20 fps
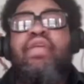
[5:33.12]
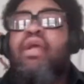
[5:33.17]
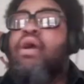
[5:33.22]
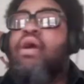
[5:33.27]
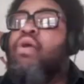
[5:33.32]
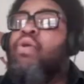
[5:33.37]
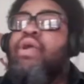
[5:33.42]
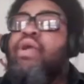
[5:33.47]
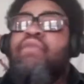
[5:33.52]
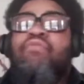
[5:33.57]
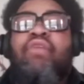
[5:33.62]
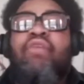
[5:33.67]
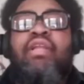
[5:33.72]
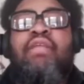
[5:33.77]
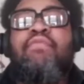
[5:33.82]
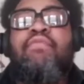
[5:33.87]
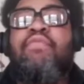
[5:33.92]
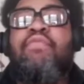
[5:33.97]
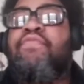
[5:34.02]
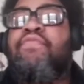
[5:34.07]
yo, it
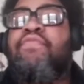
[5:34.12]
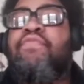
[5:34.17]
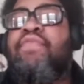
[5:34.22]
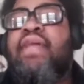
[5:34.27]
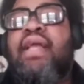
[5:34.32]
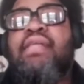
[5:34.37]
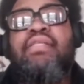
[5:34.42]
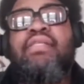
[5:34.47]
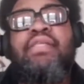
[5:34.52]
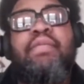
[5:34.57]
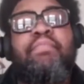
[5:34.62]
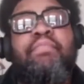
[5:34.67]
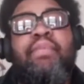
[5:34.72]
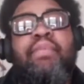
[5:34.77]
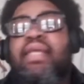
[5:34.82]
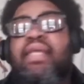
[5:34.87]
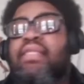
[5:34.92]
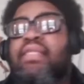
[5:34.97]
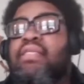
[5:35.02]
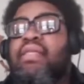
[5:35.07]
really reflects in your
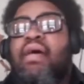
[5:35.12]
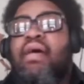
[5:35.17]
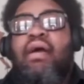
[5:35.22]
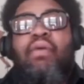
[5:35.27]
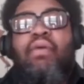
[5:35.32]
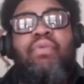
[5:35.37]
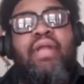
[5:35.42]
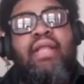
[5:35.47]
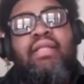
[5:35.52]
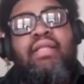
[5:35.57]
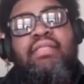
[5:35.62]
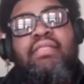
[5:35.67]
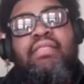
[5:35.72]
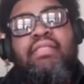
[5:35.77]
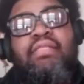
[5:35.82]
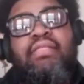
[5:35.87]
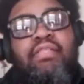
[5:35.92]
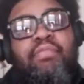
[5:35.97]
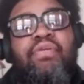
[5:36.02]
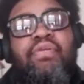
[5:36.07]
beats, dog. When I listen
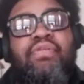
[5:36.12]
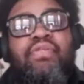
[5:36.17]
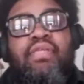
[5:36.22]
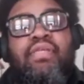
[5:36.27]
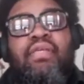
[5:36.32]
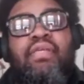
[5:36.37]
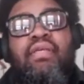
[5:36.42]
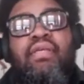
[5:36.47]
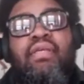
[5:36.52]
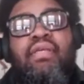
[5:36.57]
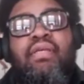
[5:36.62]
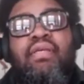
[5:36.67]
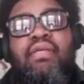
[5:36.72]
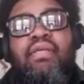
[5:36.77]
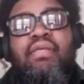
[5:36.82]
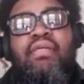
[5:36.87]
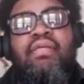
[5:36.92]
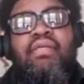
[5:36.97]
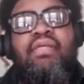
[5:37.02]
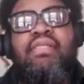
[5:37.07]
to your music,
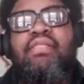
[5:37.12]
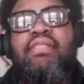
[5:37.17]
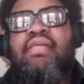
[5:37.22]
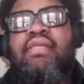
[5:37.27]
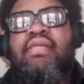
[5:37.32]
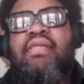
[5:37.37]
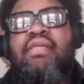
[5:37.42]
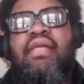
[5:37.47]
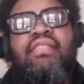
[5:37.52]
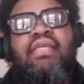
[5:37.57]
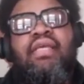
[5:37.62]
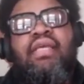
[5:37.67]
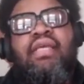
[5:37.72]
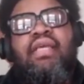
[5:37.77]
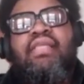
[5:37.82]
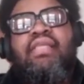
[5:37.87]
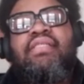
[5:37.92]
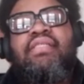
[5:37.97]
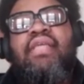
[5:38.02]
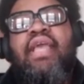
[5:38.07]
it's Word. such a
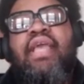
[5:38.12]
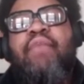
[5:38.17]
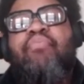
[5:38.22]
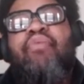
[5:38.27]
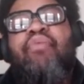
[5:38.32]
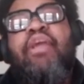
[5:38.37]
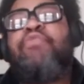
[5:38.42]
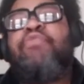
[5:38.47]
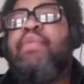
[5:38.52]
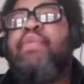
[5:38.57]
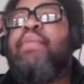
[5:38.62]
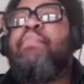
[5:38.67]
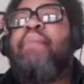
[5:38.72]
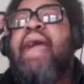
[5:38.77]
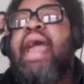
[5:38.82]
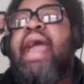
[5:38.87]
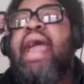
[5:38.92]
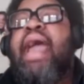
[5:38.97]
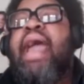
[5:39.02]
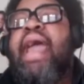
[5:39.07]
east. It brings me
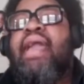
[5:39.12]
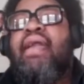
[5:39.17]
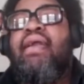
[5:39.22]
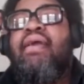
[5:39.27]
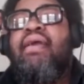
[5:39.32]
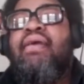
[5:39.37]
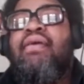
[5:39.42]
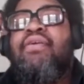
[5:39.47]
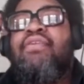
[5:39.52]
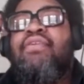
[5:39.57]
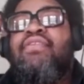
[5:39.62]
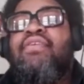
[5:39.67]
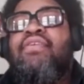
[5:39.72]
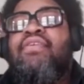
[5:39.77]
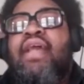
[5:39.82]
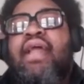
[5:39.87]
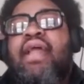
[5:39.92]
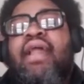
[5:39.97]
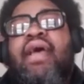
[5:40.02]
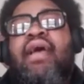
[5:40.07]
back to
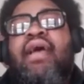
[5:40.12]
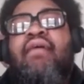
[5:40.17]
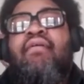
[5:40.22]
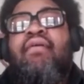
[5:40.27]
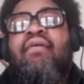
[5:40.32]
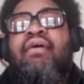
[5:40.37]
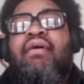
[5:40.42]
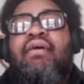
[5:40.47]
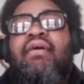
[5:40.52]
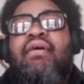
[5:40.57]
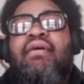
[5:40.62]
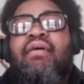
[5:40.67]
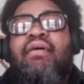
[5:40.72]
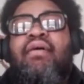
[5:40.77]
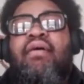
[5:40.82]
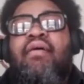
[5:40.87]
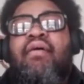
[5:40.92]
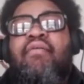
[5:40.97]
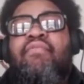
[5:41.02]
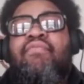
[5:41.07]
that era
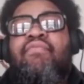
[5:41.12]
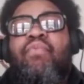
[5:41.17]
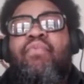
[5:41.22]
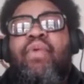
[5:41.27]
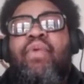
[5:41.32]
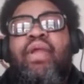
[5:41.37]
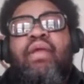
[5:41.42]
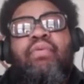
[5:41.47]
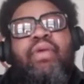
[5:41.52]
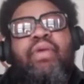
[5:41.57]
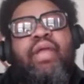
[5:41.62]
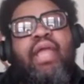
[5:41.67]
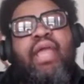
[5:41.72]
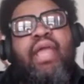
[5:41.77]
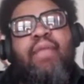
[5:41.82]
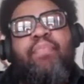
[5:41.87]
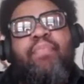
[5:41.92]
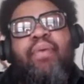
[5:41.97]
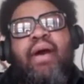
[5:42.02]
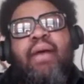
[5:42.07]
of where
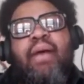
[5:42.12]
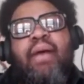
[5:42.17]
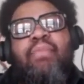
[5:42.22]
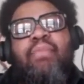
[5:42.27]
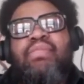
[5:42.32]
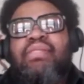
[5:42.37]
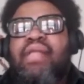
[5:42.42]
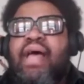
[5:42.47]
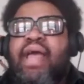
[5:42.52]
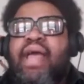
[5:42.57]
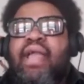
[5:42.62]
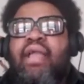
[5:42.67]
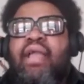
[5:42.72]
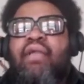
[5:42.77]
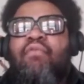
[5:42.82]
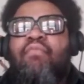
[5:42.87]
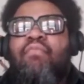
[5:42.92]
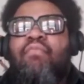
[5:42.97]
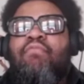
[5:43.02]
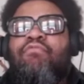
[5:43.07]
hip hop was like
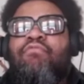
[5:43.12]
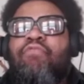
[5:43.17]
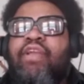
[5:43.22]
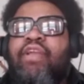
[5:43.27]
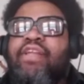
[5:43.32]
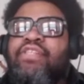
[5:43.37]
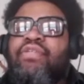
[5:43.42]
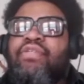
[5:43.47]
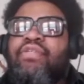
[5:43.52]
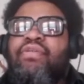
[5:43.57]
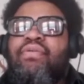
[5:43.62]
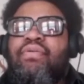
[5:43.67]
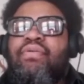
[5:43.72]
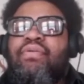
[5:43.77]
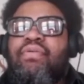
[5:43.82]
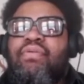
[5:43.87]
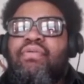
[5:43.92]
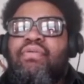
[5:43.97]
regional.